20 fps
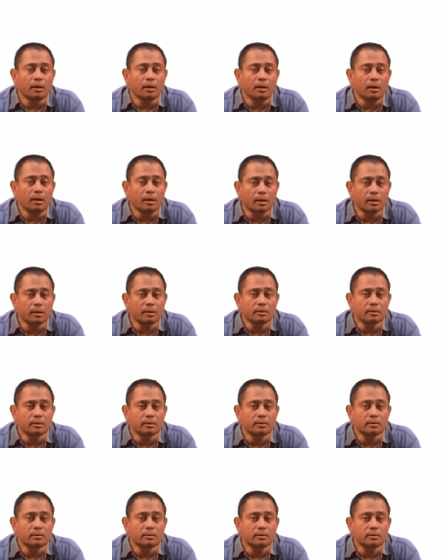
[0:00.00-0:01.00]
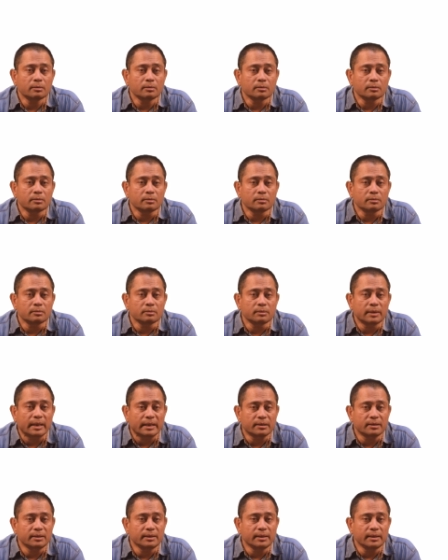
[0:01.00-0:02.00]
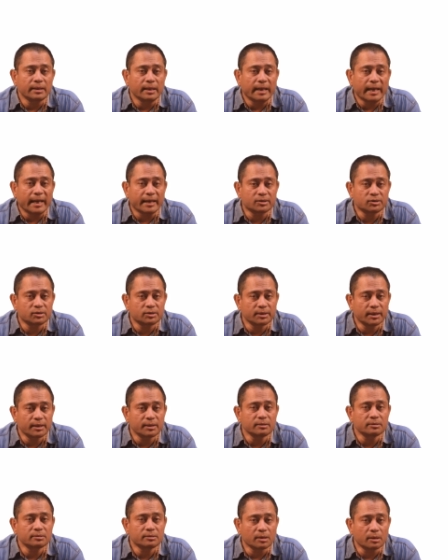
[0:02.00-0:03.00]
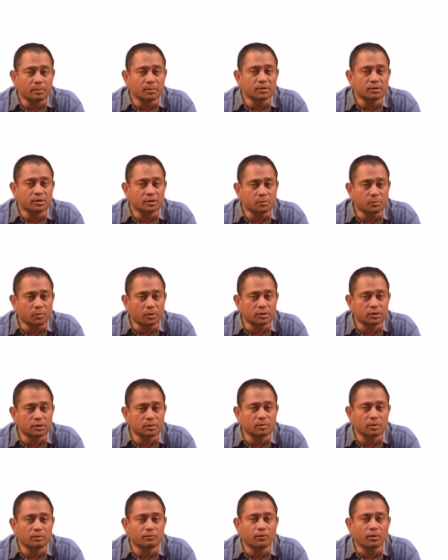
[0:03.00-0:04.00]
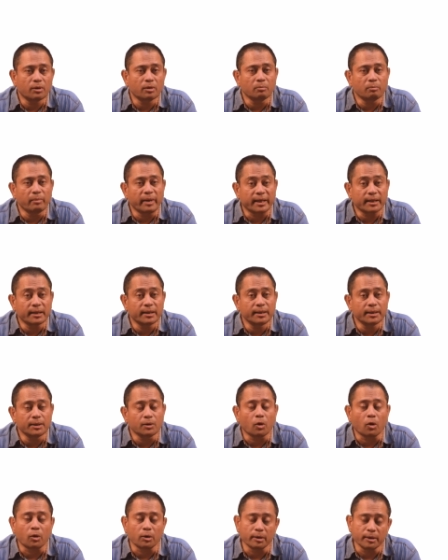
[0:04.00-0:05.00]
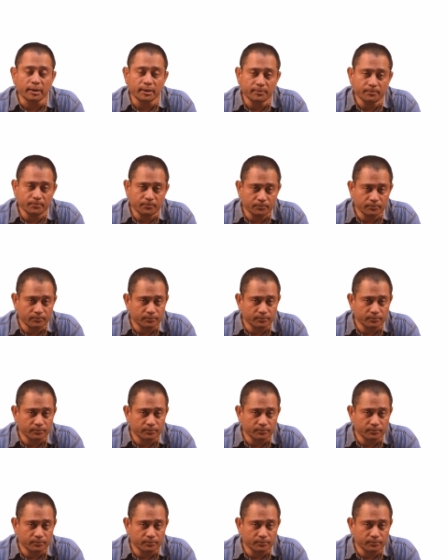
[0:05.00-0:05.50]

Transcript: Learn that the exchange term is responsible for magnetic ordering.